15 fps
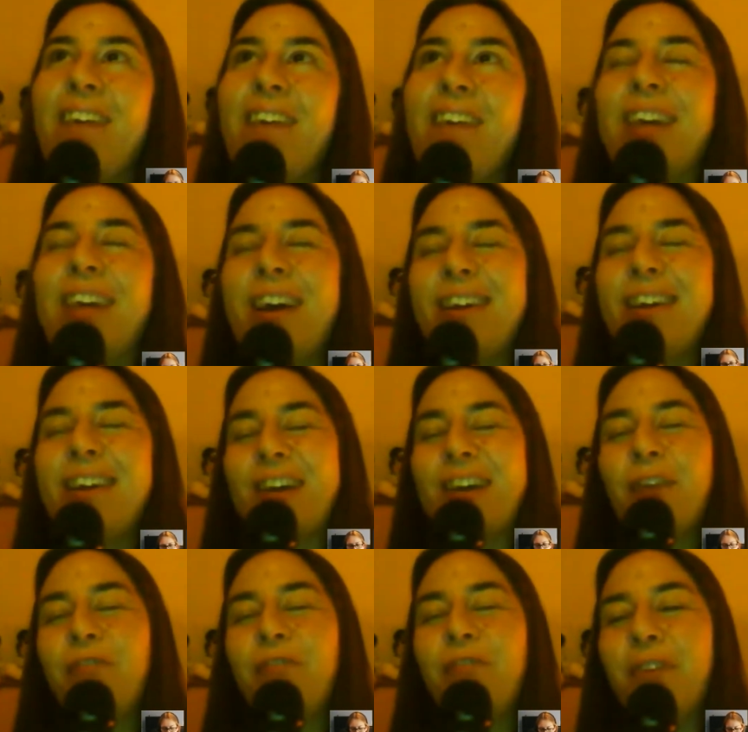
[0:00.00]
kind
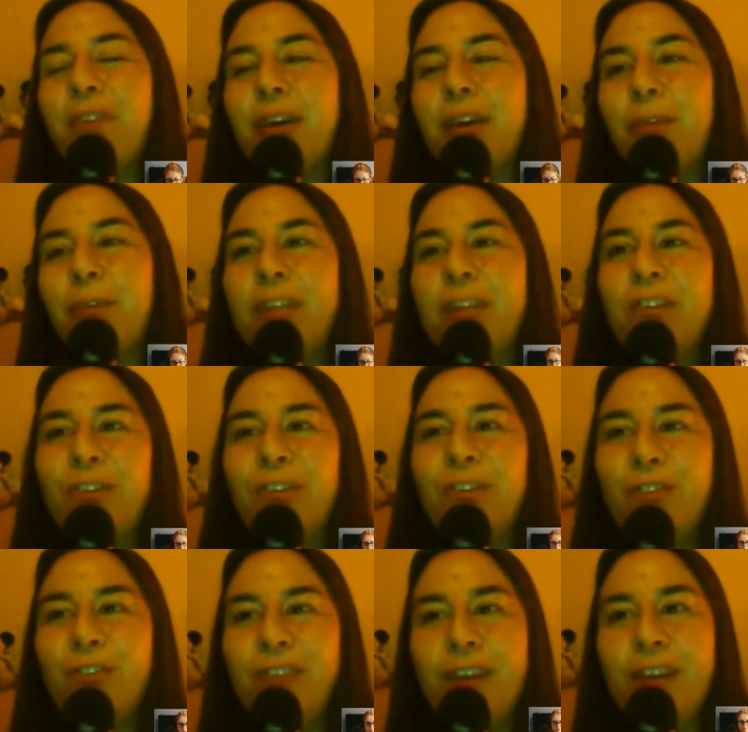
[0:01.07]
of return
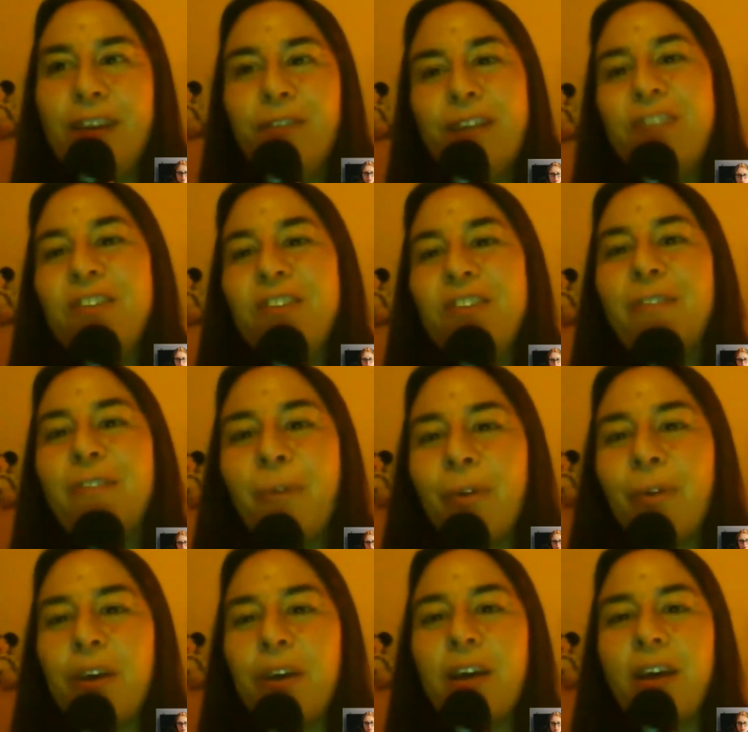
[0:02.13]
to the
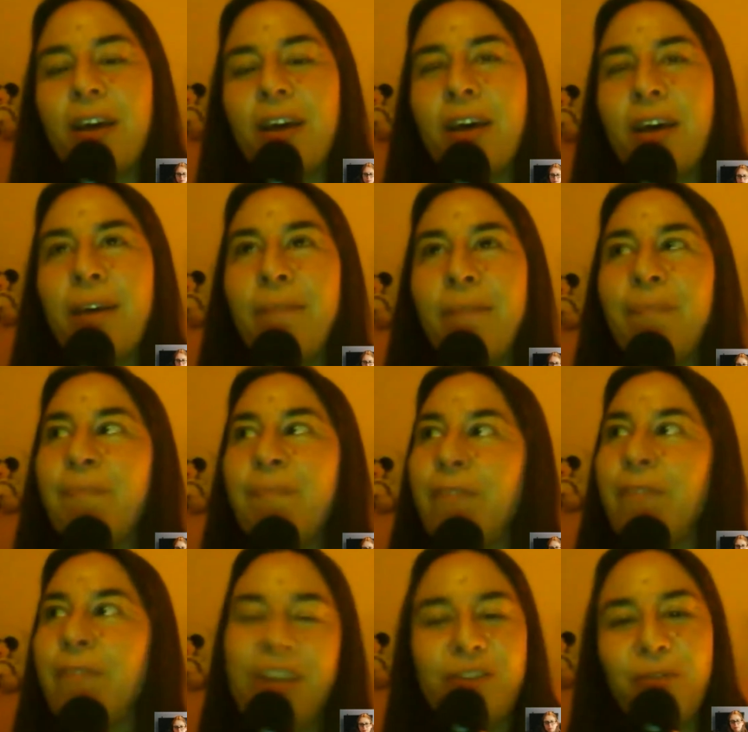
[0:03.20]
original
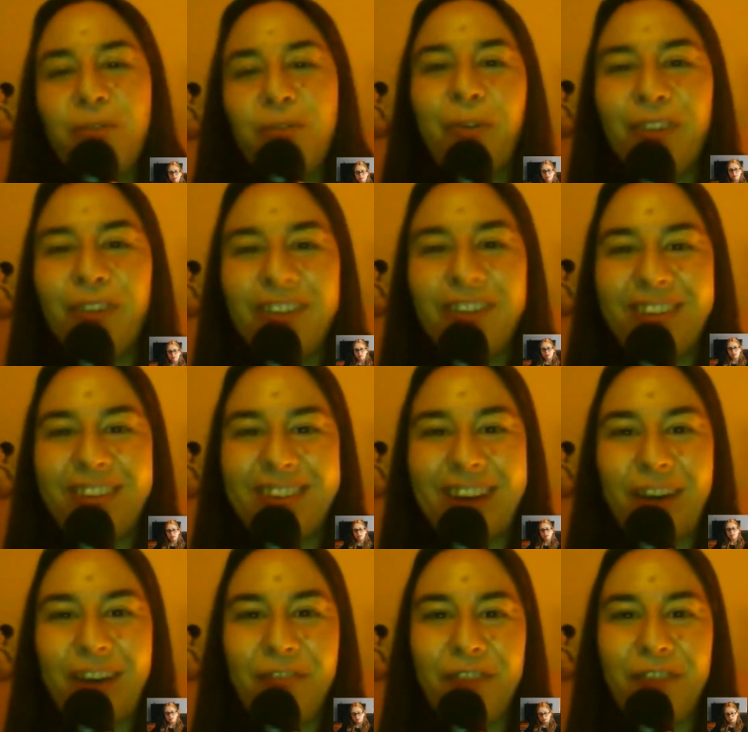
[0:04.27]
visual
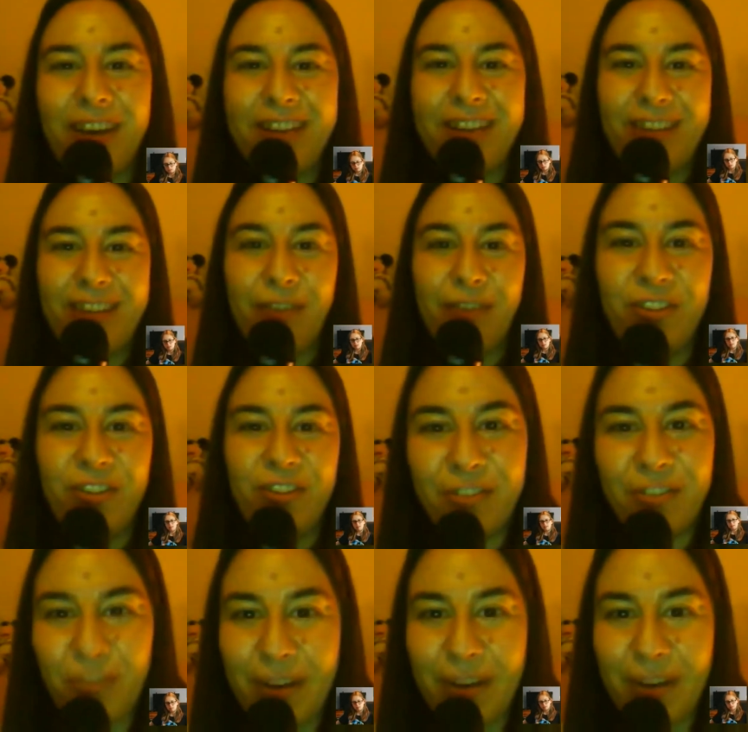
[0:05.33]
of the original
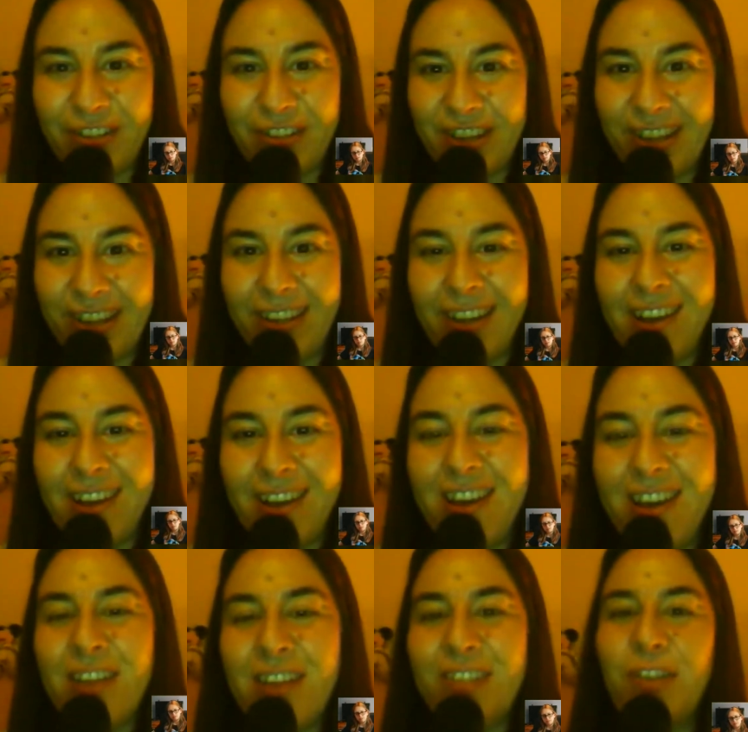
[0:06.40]
trilogy.
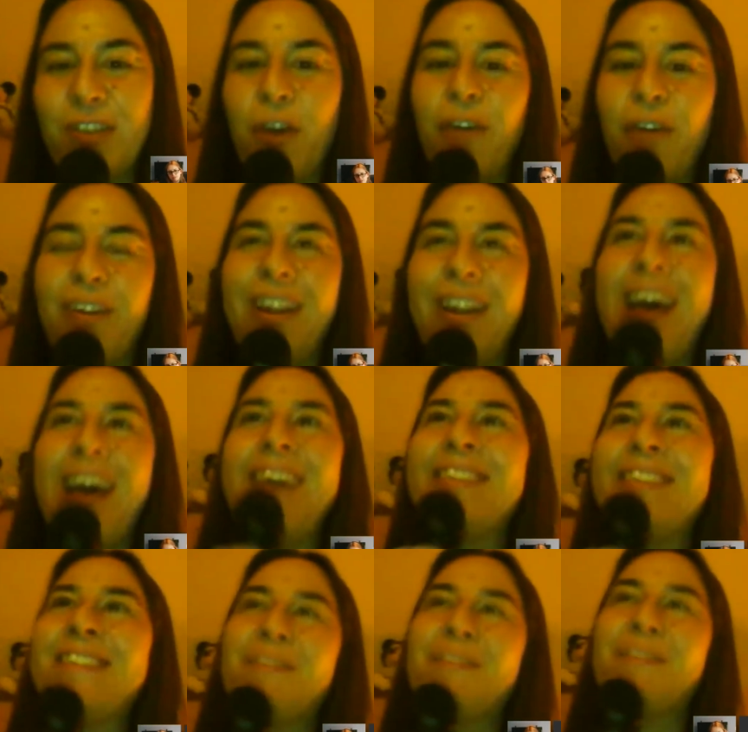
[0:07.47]
So less
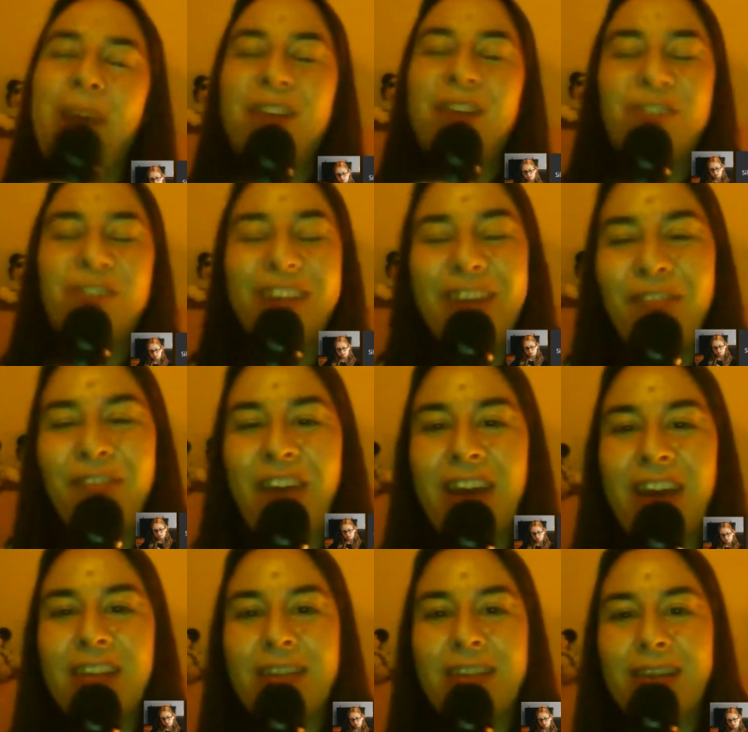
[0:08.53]
special
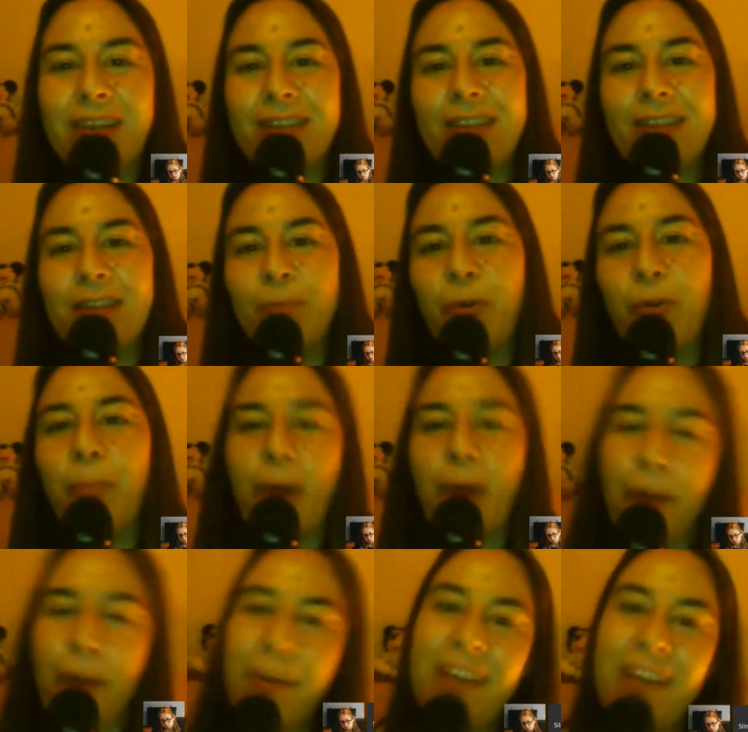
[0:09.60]
effects and more
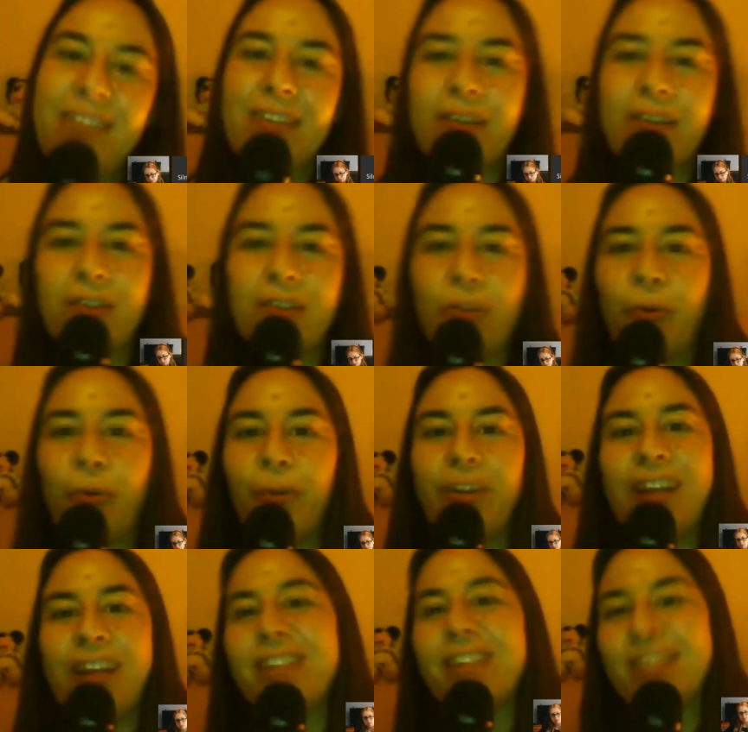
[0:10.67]
puppets and all
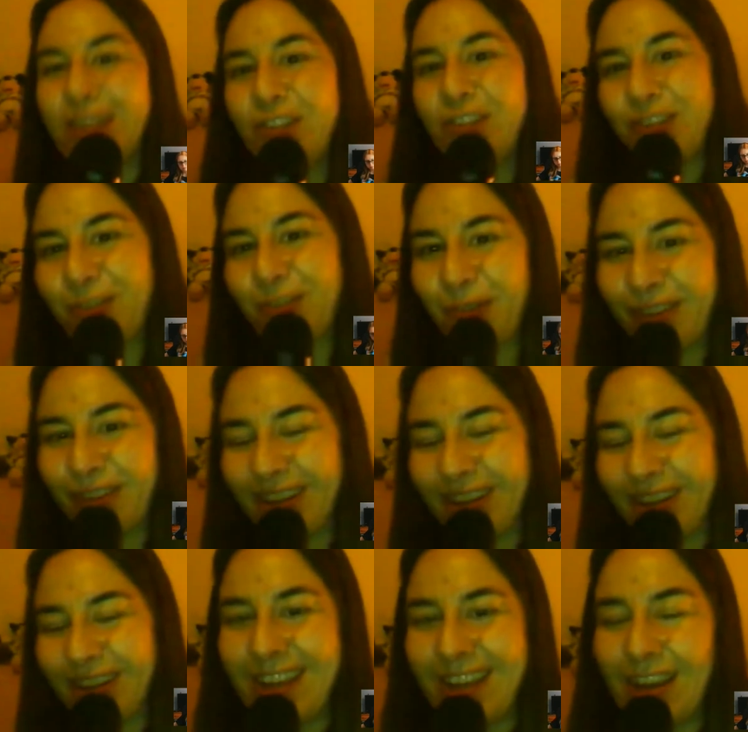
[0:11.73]
less digital, let's
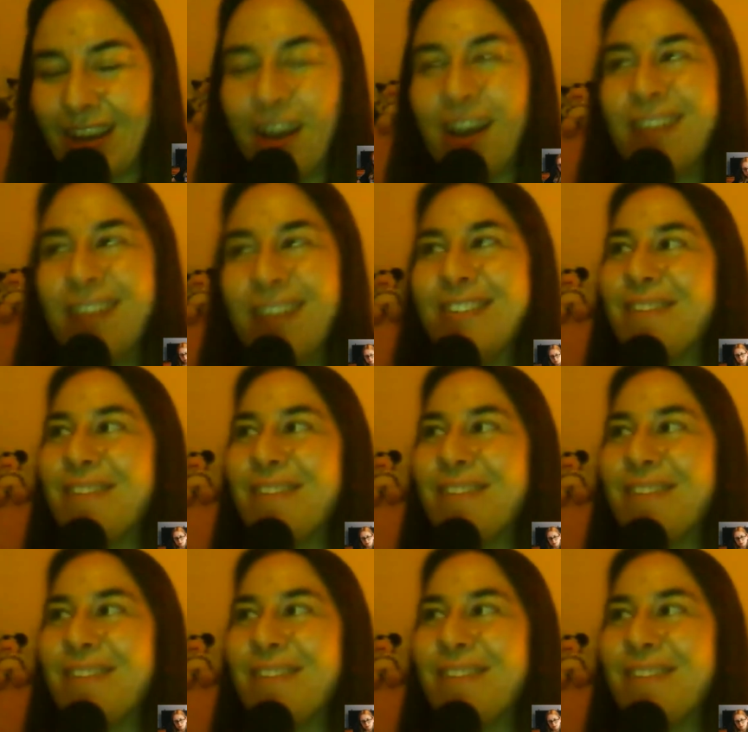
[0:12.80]
say. And